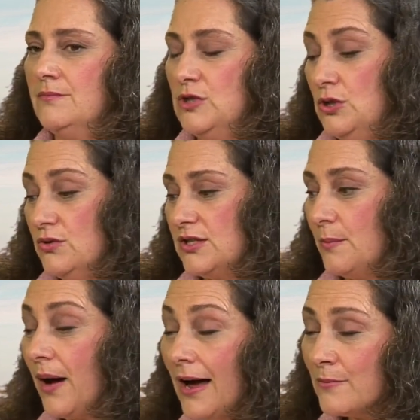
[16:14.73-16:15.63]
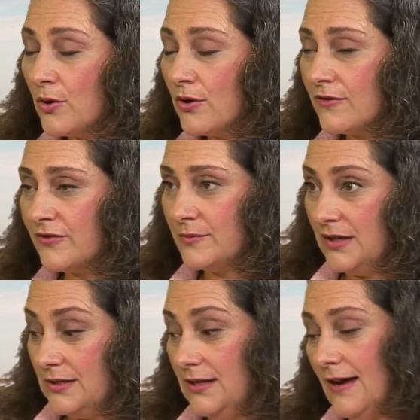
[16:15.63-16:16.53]
choose to buy more from
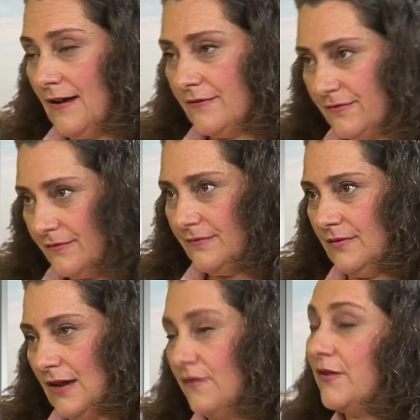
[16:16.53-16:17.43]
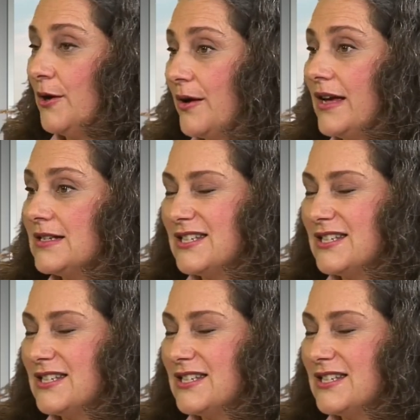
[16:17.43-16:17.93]
the ETF and float it.